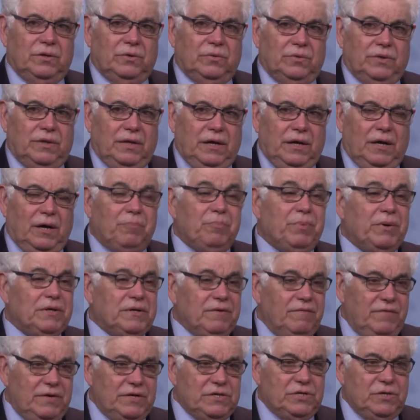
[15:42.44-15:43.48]
so the upper
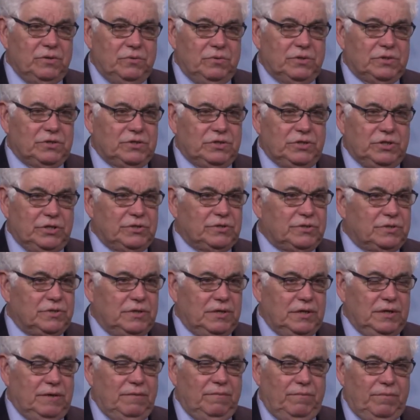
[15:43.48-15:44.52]
division was
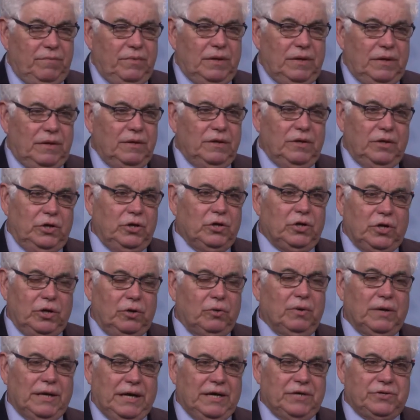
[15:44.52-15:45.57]
just uh, uh, you could
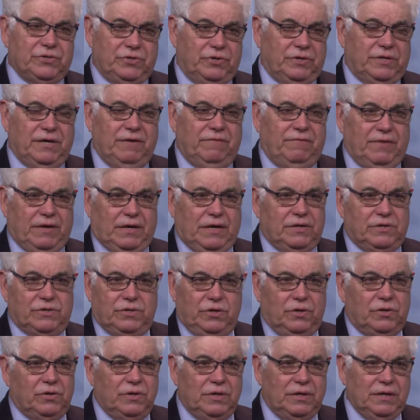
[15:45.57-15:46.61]
only get
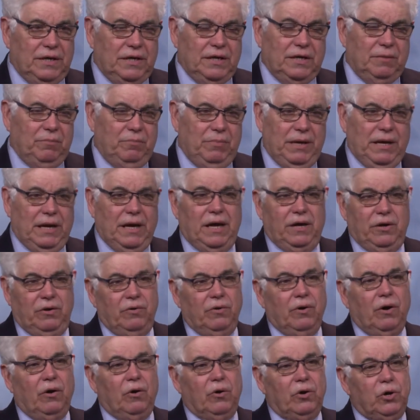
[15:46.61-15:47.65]
certificates. You couldn't get a BA,
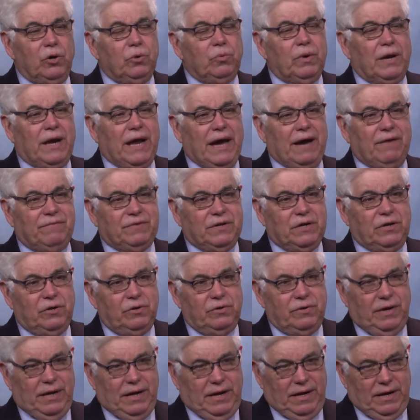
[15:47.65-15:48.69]
you, or you would have to
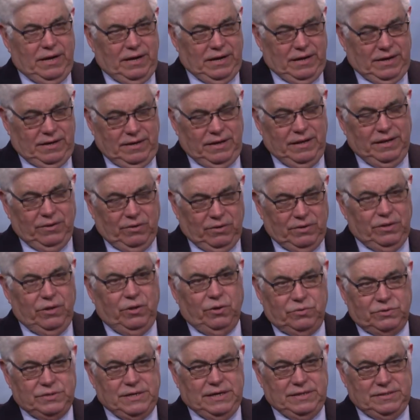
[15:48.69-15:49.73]
go to in
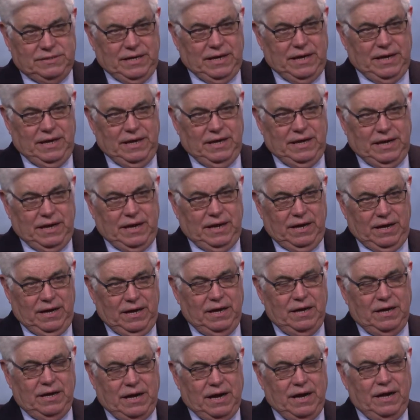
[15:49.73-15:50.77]
those days A and A,
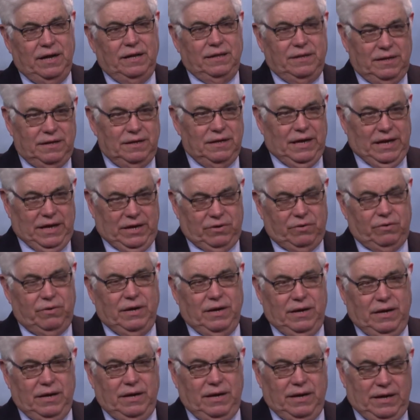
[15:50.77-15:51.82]
a and I, and then later
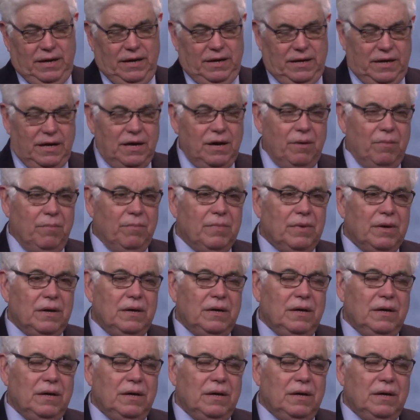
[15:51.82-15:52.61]
A and M.